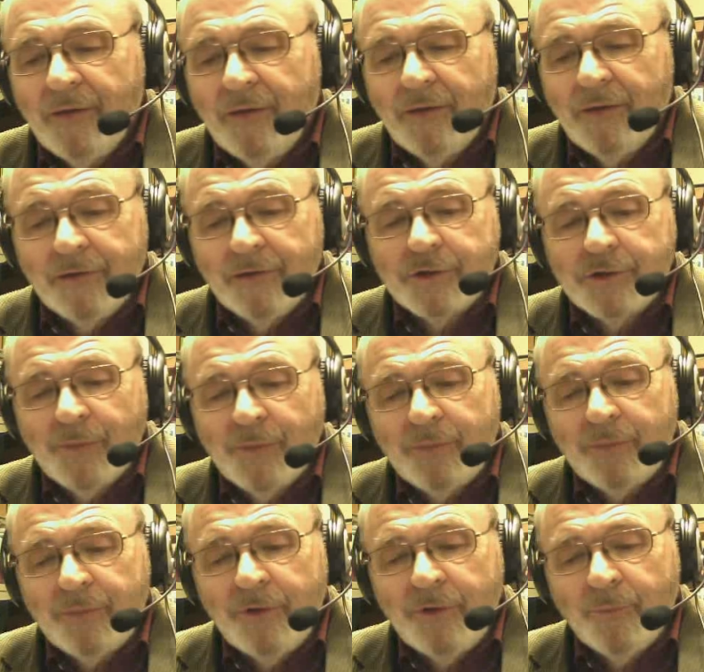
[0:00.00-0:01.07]
And this might
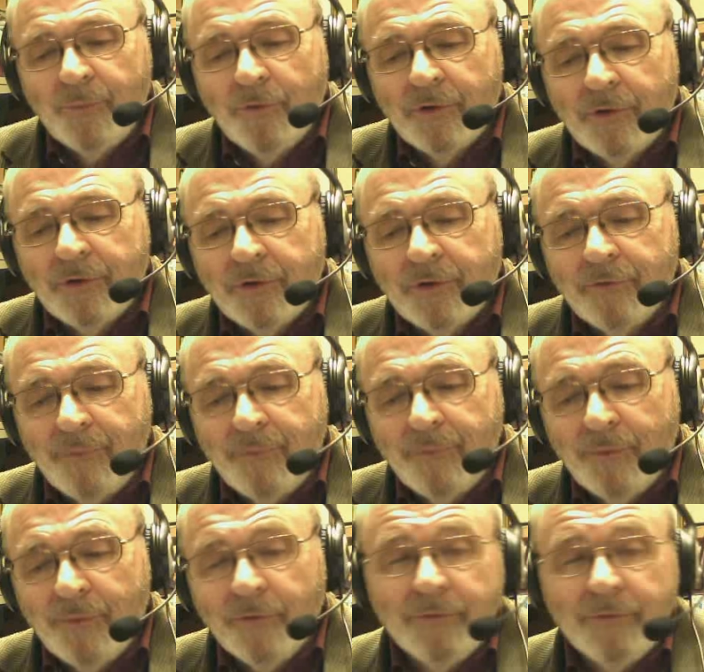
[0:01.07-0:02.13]
be important to
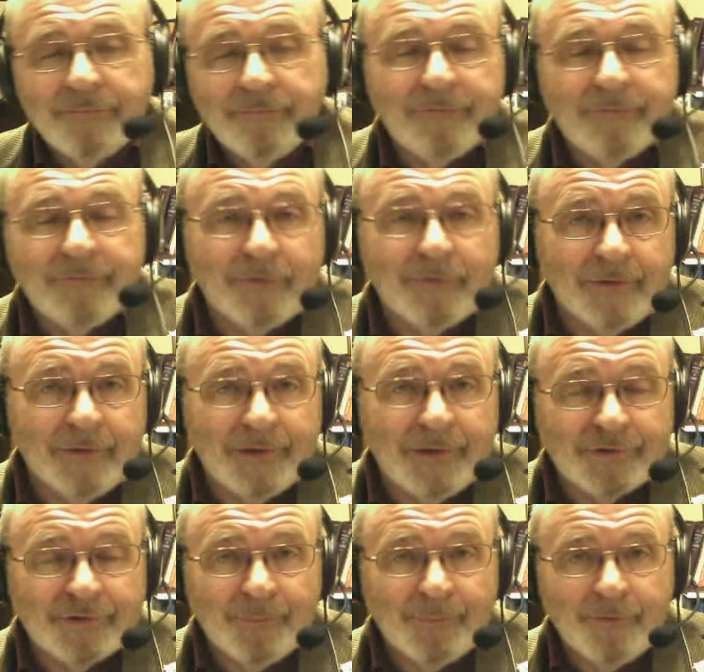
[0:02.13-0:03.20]
remember, or it is
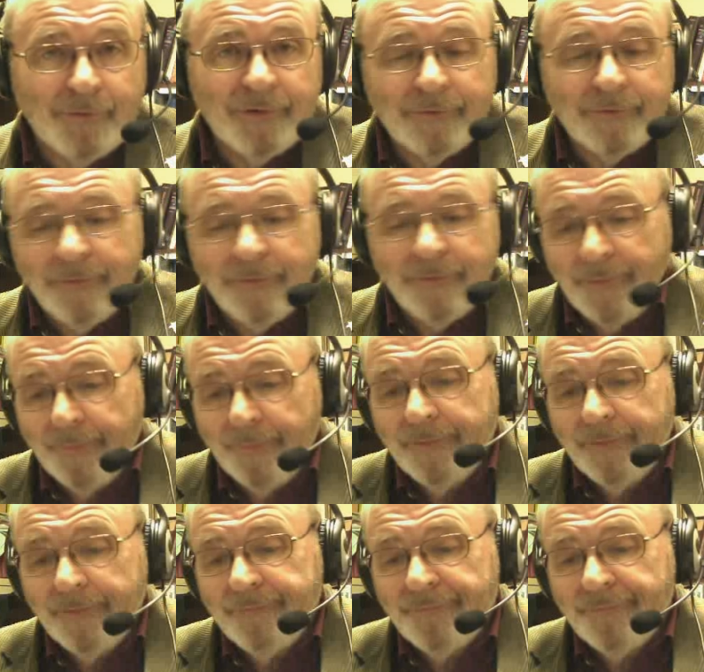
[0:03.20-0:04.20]
important to remember,